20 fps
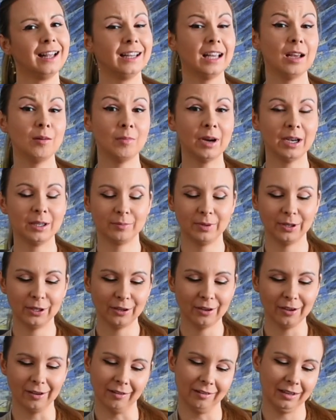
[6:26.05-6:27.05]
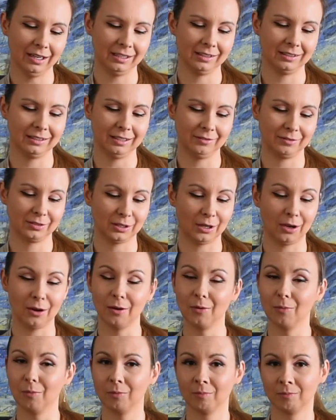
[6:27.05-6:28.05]
That might be you, and if
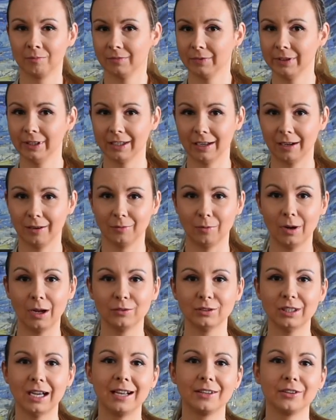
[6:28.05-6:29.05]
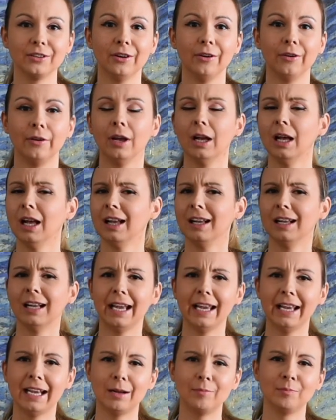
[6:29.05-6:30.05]
so, well done you.
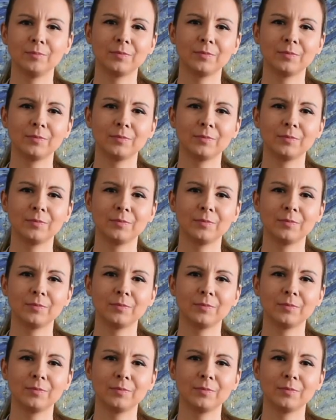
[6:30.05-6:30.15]
Hey,